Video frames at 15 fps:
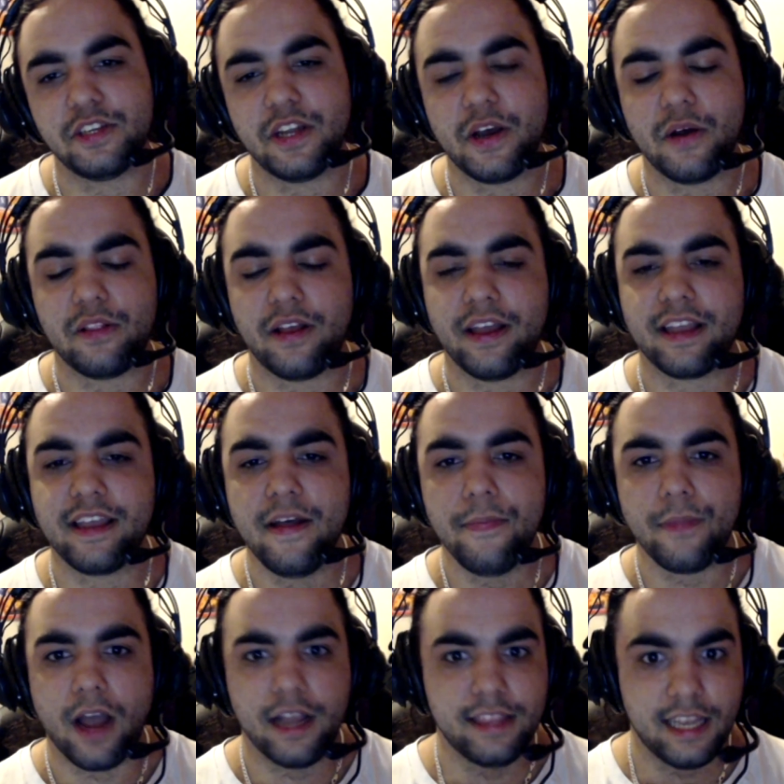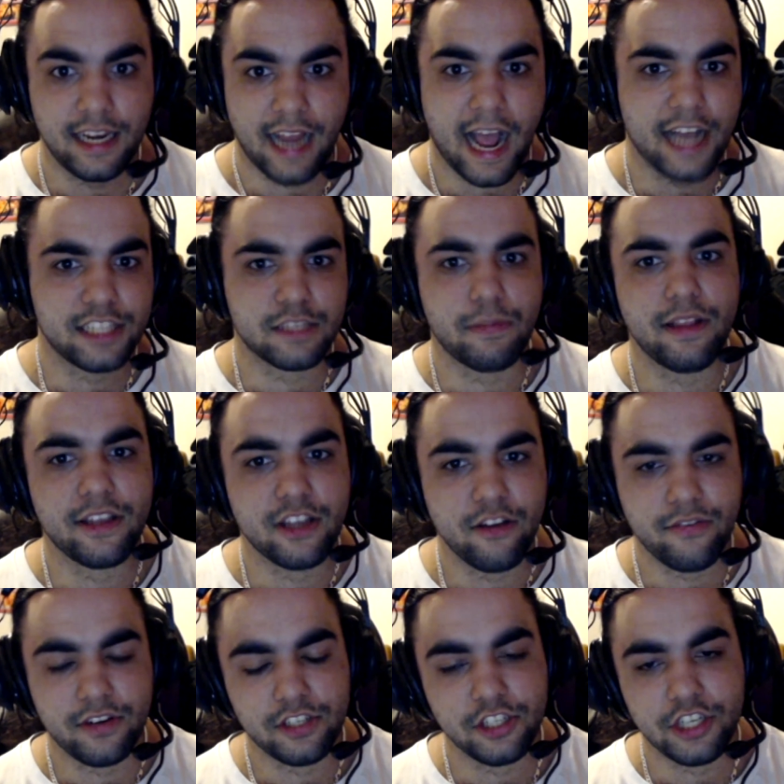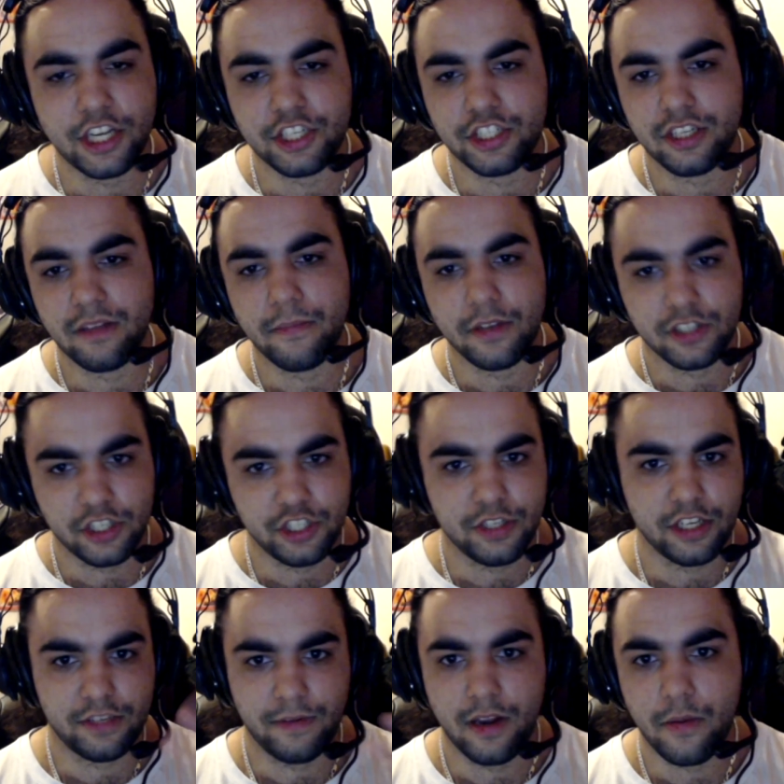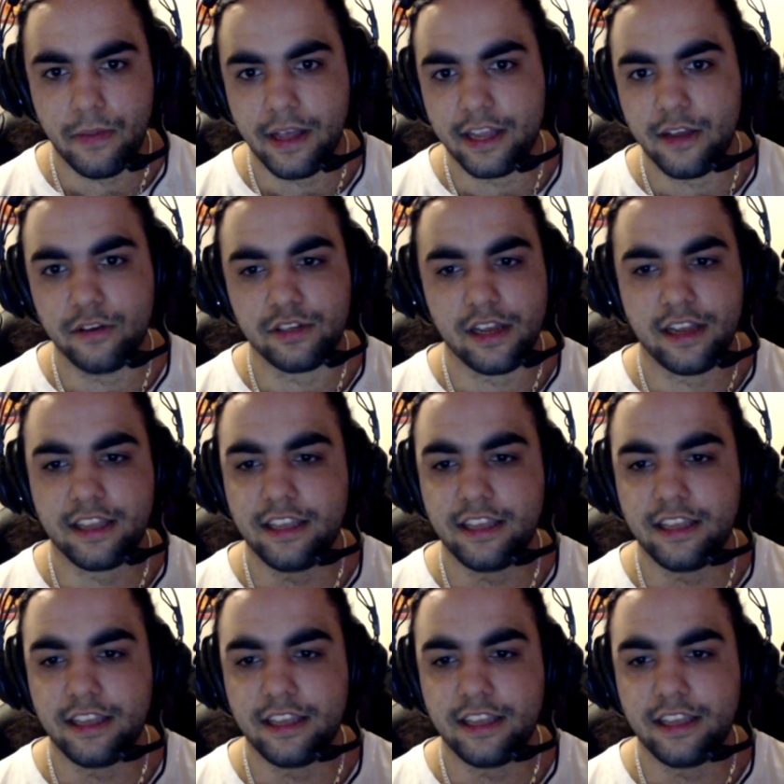Like I didn't ask Playco for the suggestion, but Playco was like,